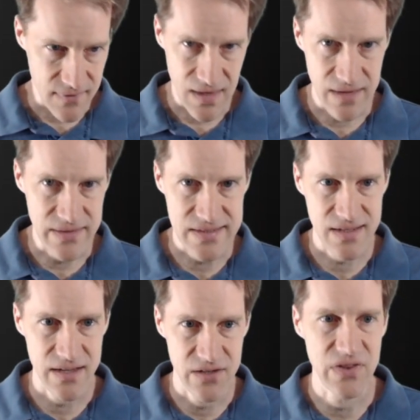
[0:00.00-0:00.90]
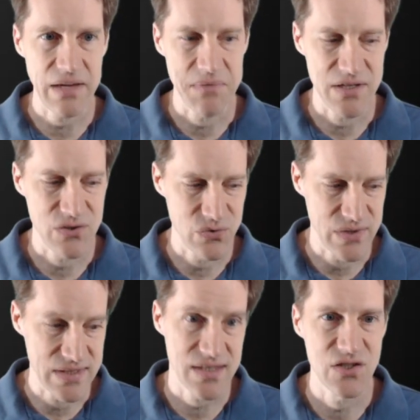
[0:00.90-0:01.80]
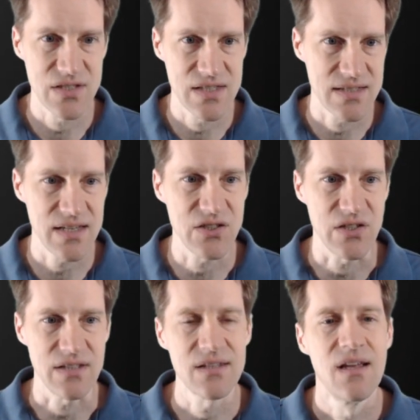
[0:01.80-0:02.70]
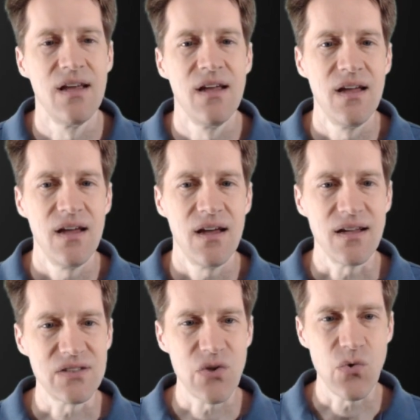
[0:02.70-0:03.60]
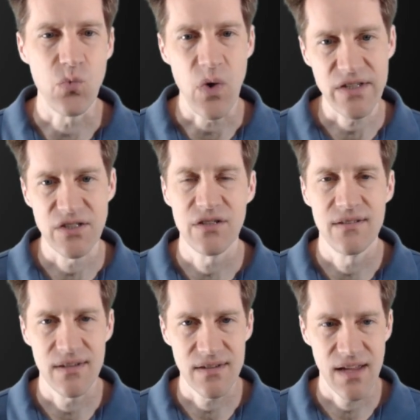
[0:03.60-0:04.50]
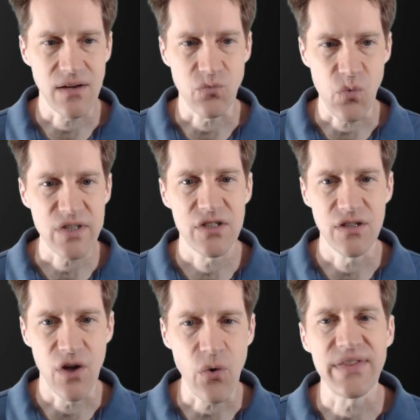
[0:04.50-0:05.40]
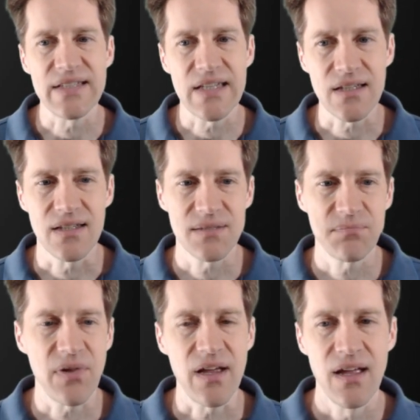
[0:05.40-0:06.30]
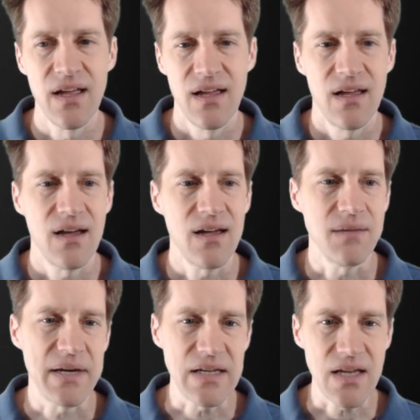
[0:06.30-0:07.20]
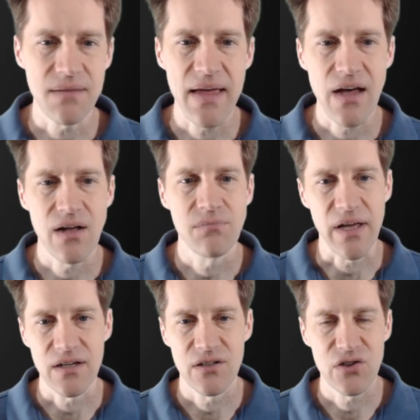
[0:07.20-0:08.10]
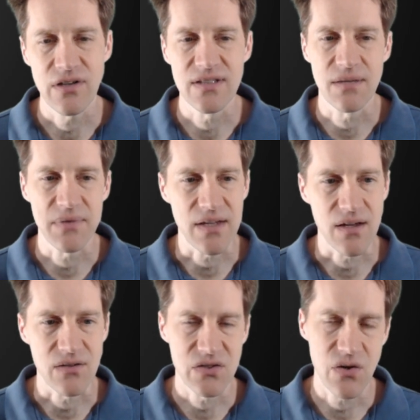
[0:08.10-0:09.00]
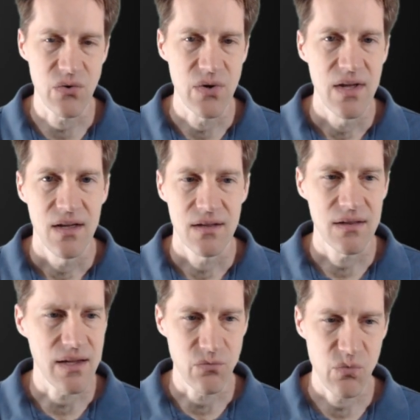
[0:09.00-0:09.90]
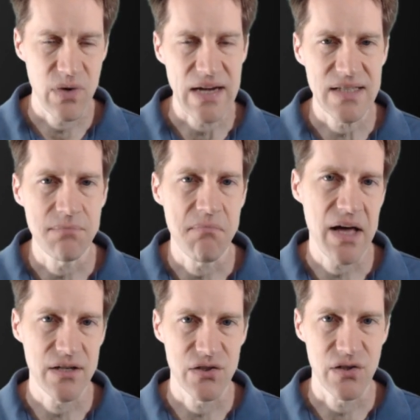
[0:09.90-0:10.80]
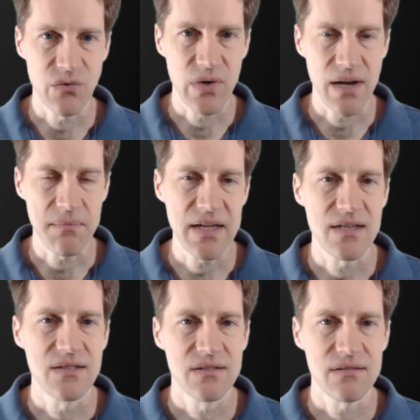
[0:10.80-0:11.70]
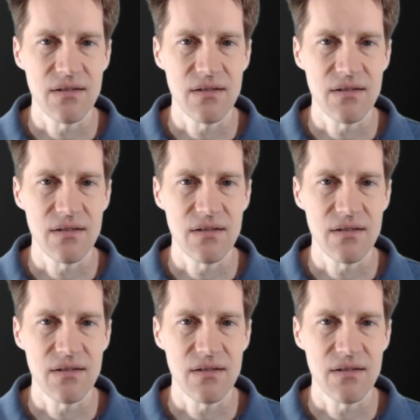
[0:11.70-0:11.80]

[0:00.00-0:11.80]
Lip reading: And this kind of led me to decisions. So what should go on the second display? My email, monitoring something else. So like when I say monitoring, what I mean is